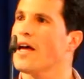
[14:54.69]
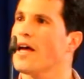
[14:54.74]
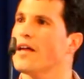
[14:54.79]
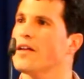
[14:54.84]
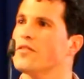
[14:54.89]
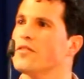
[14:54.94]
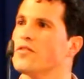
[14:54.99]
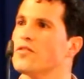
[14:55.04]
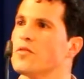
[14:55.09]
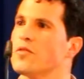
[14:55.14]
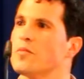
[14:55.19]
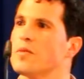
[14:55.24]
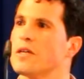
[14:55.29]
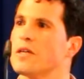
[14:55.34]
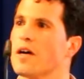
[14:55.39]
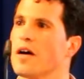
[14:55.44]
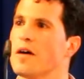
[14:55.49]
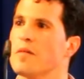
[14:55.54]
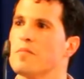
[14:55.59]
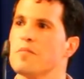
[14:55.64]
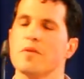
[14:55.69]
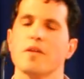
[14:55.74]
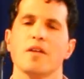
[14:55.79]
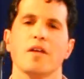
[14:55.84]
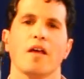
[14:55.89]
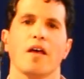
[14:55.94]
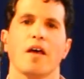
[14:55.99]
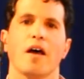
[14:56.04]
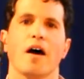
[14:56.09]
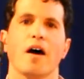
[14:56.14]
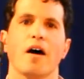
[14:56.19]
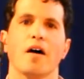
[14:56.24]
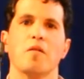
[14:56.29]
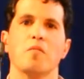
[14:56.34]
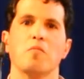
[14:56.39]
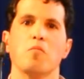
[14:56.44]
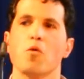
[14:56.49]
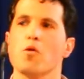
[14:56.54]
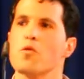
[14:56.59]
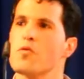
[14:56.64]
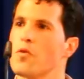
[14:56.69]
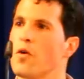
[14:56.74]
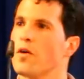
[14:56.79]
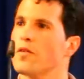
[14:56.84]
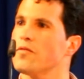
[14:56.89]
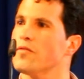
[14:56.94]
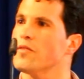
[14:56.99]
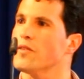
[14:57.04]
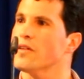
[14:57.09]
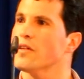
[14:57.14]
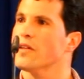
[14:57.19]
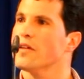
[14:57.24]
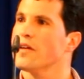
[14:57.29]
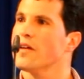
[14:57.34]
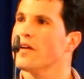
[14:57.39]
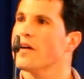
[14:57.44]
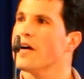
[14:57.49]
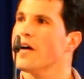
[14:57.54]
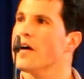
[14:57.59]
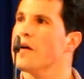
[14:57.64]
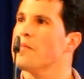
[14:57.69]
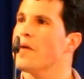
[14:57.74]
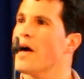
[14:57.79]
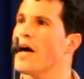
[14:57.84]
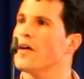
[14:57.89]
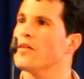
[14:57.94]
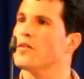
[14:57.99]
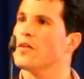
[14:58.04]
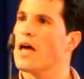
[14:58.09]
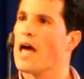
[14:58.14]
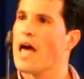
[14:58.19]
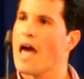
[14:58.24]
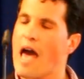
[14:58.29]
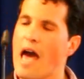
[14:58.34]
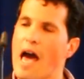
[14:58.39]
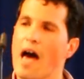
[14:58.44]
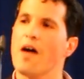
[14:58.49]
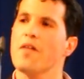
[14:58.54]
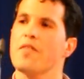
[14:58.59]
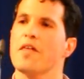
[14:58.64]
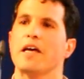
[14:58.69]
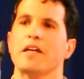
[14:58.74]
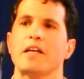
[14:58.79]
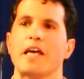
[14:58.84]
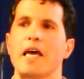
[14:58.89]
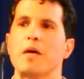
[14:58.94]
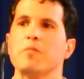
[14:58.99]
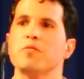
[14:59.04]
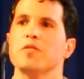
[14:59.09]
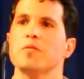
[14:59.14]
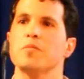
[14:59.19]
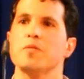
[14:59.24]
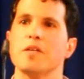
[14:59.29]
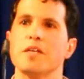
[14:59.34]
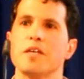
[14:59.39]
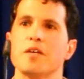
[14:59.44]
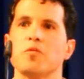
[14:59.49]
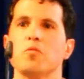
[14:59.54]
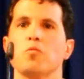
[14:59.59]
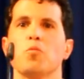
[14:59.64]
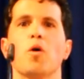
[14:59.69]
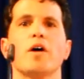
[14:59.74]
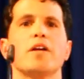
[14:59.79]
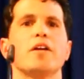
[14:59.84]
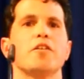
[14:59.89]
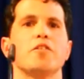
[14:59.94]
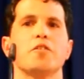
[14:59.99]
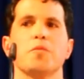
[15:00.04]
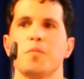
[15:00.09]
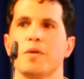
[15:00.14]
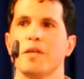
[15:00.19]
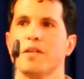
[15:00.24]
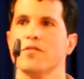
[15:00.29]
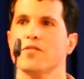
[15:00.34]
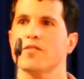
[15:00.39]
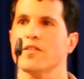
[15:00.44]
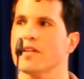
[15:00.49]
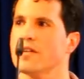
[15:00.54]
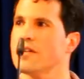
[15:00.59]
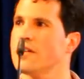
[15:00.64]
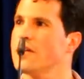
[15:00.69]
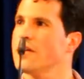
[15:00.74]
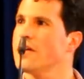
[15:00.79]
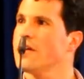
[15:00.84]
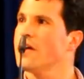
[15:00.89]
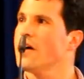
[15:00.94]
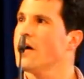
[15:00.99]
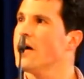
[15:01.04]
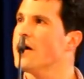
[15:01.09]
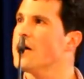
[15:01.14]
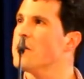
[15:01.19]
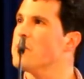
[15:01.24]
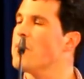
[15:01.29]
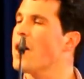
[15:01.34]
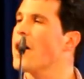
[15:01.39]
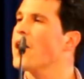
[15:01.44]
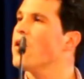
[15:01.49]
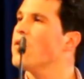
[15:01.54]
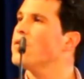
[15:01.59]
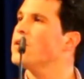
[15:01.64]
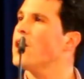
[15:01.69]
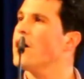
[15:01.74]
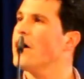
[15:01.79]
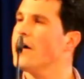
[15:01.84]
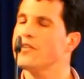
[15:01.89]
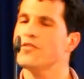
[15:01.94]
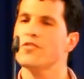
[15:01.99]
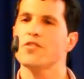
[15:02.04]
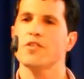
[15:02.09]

and to become more thoughtful about how that came to be and what underpins it. My own hunch